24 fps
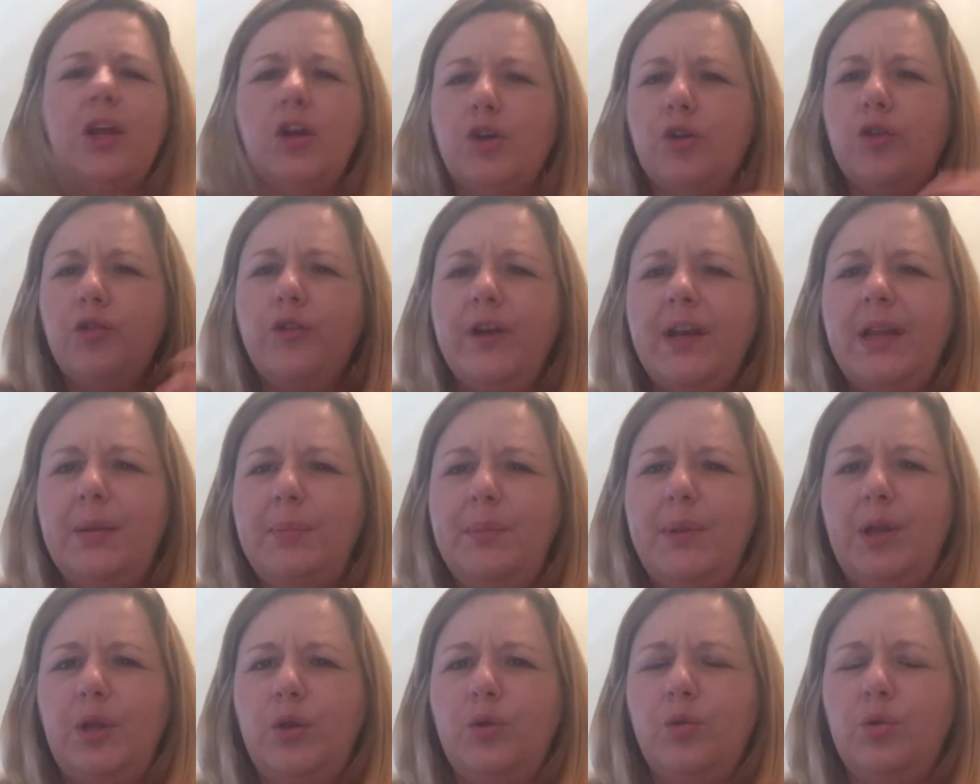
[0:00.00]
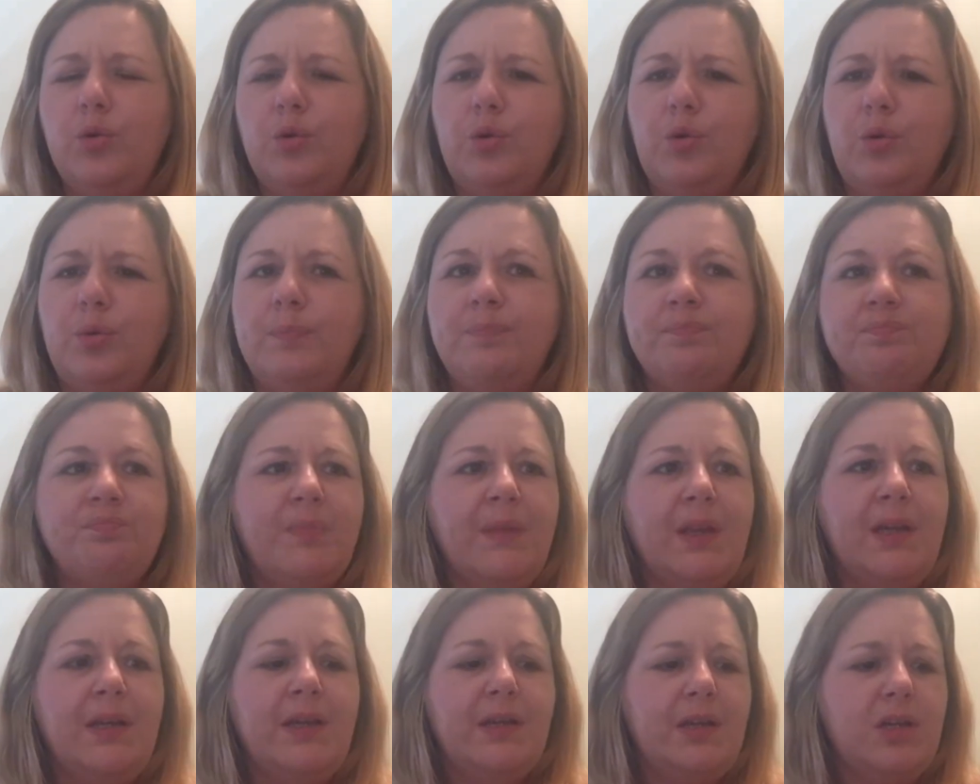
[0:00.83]
creamy or
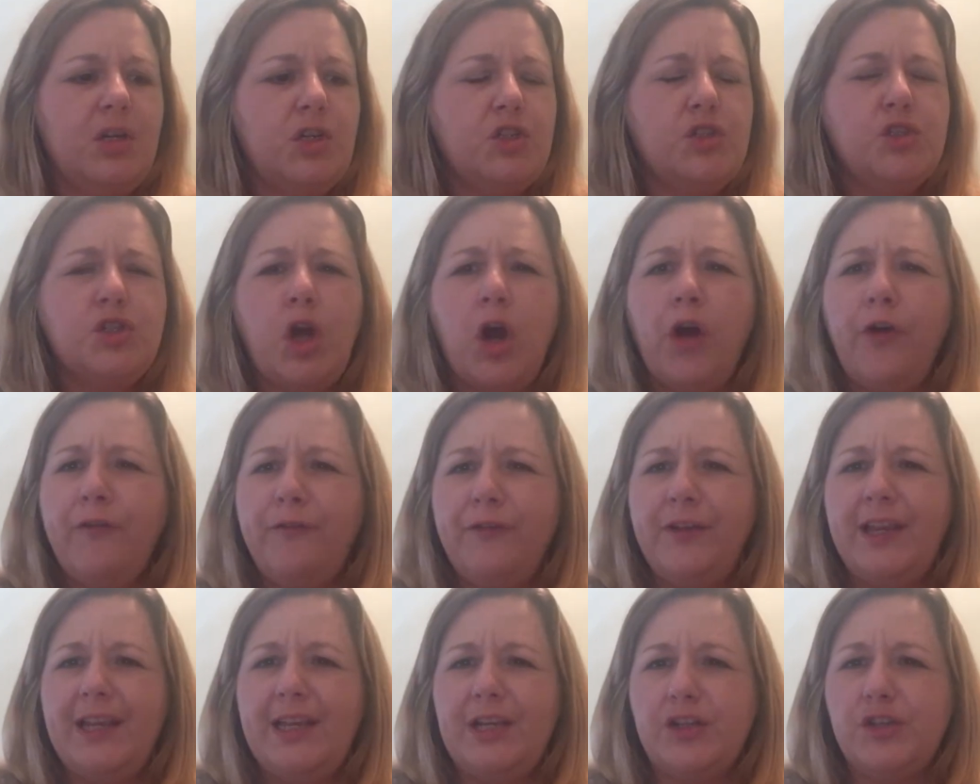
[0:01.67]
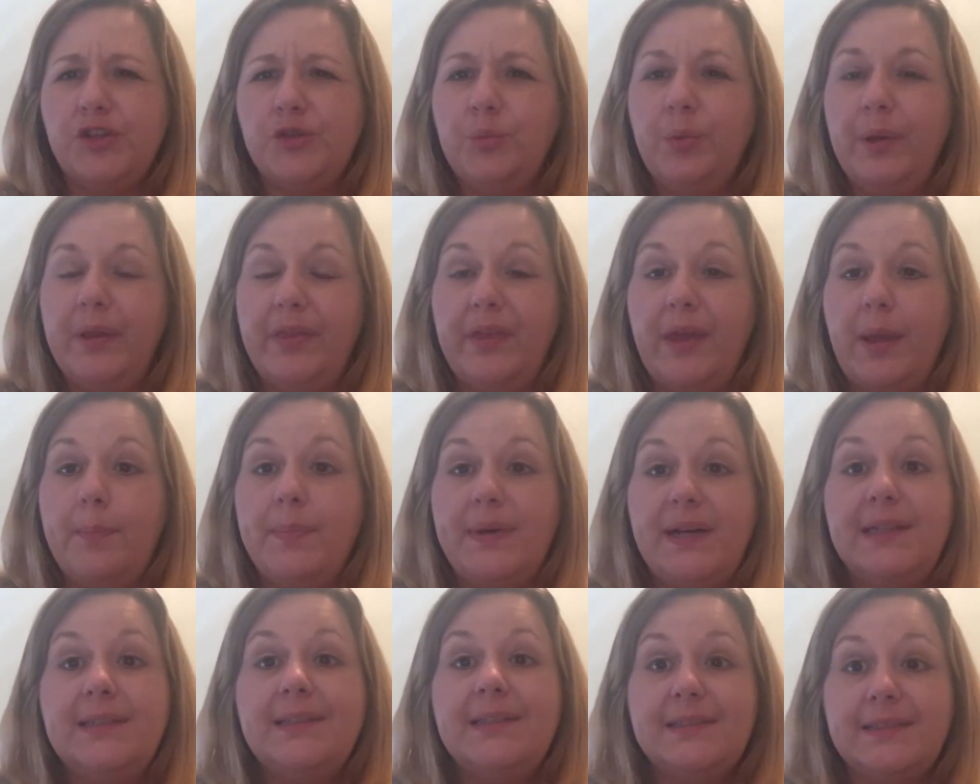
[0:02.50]
toffee-ish with it,
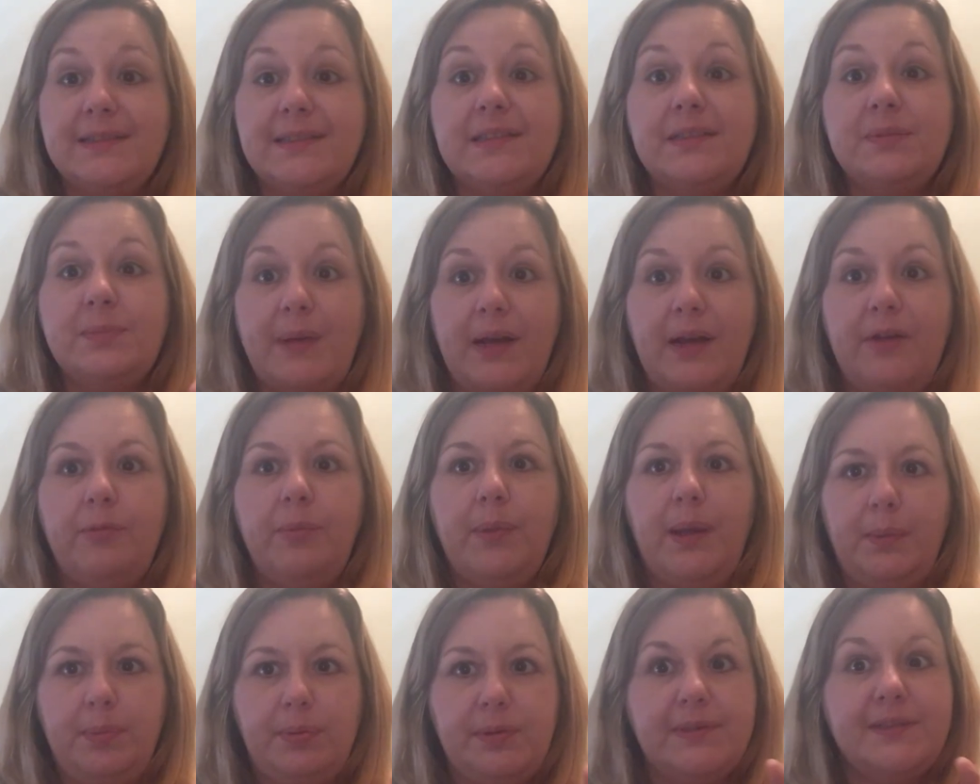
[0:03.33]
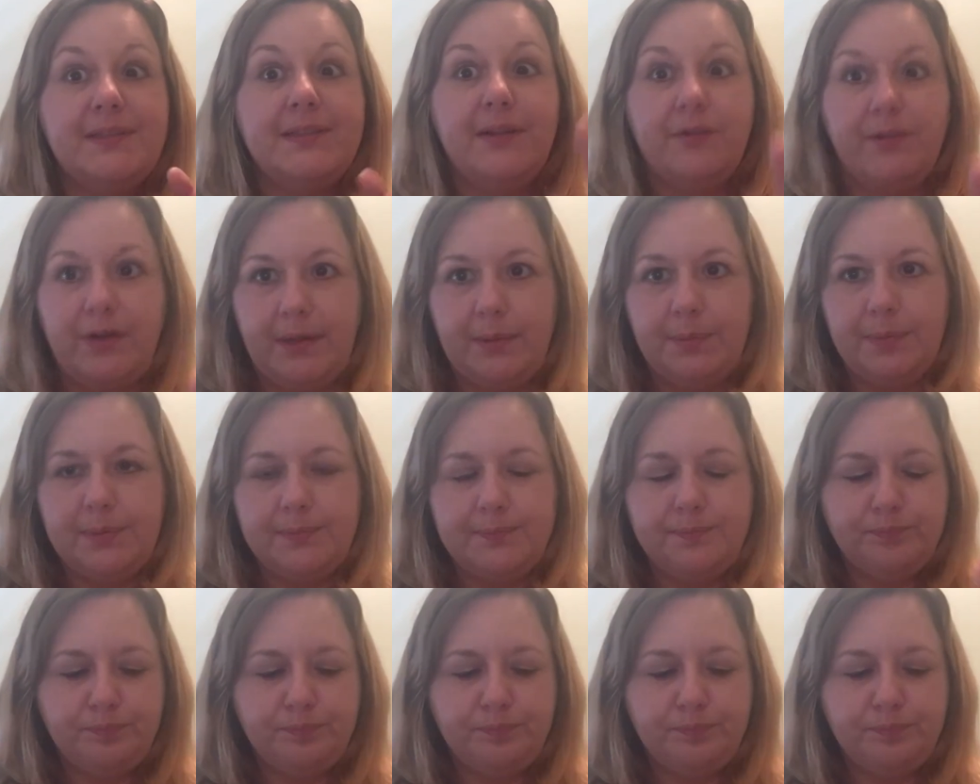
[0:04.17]
but it doesn't smell of maple syrup.